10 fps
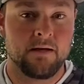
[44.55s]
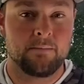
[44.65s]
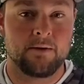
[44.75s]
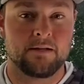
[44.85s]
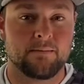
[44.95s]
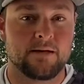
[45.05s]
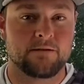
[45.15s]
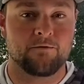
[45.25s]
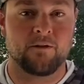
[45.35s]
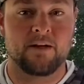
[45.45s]
being the best
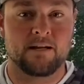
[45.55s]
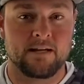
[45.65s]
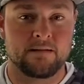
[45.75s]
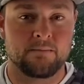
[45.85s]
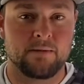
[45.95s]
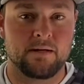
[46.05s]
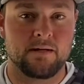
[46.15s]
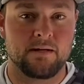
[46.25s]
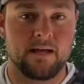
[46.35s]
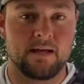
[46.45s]
friend I can
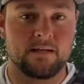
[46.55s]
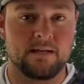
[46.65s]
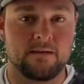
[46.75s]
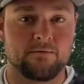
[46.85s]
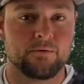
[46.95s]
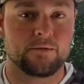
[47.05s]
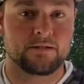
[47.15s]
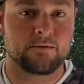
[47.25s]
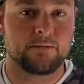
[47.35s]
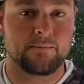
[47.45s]
be, and influence
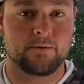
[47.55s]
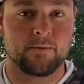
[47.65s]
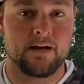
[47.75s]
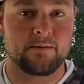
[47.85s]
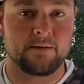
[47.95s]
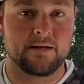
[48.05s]
on people around me.